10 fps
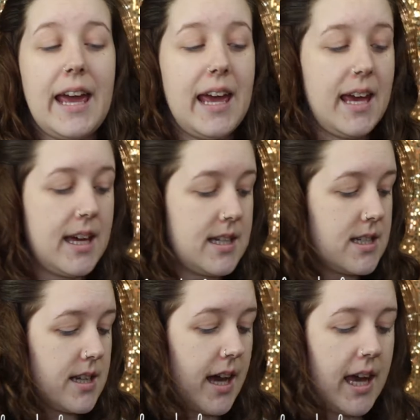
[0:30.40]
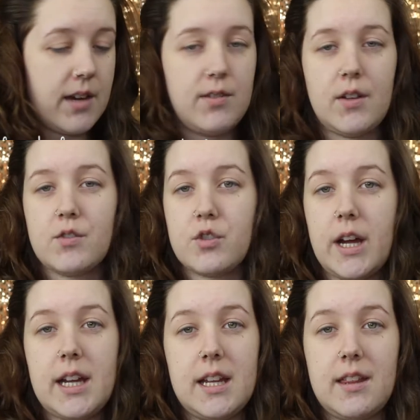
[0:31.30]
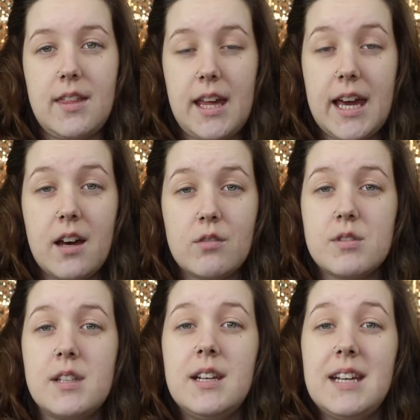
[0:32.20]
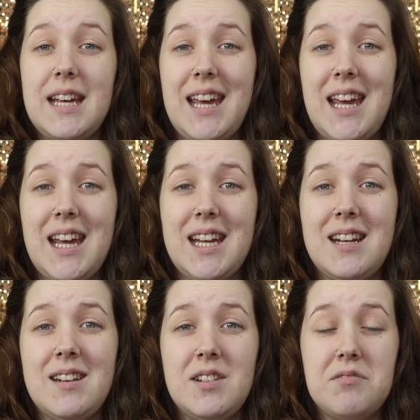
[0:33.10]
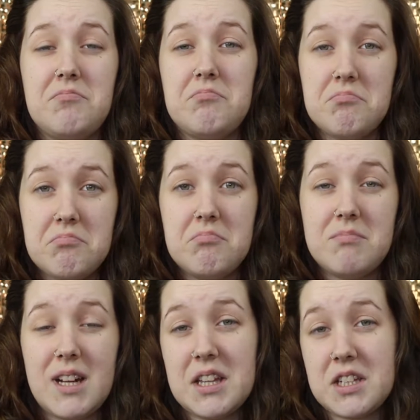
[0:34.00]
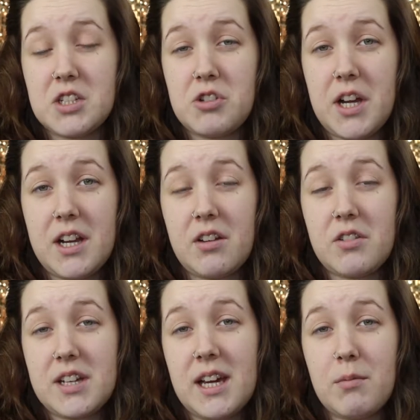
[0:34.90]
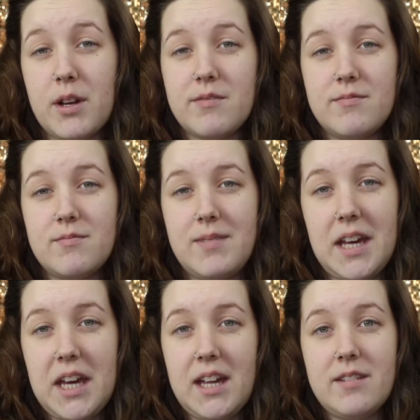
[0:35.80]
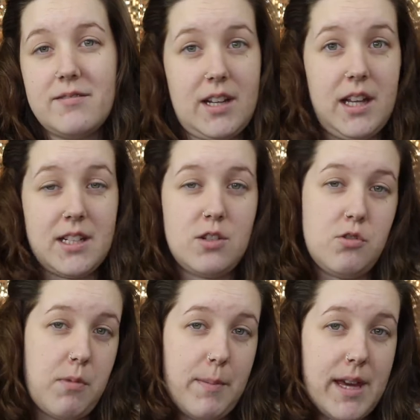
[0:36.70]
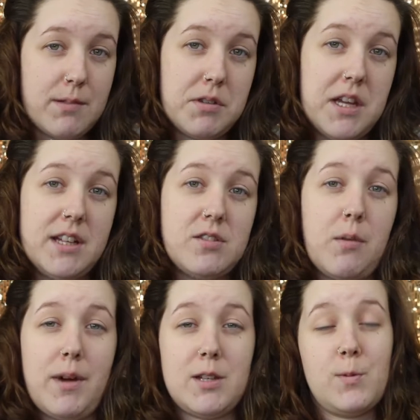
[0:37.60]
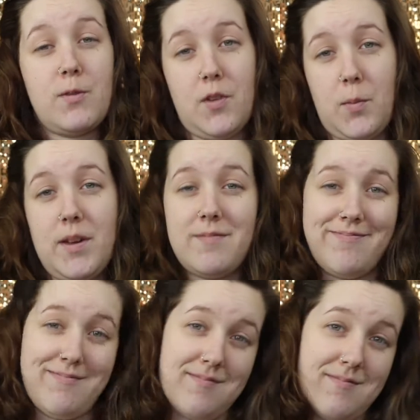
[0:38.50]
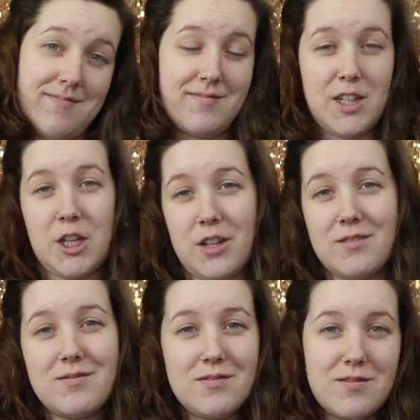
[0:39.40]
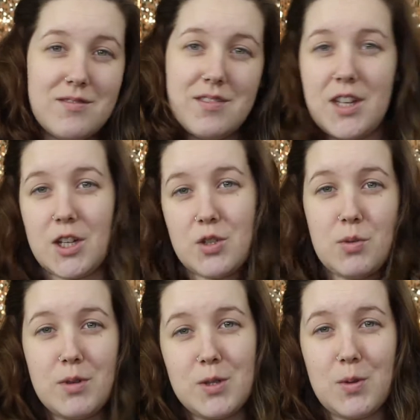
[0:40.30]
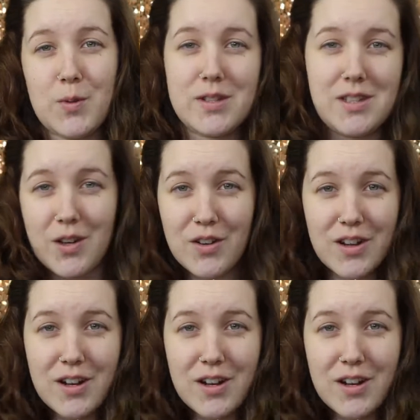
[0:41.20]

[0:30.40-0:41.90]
And I have never tried anything out, and I'd like to try it out on camera. And I like to do my makeup today, so I might as well film it. You know, kill 2 birds with 1 stone.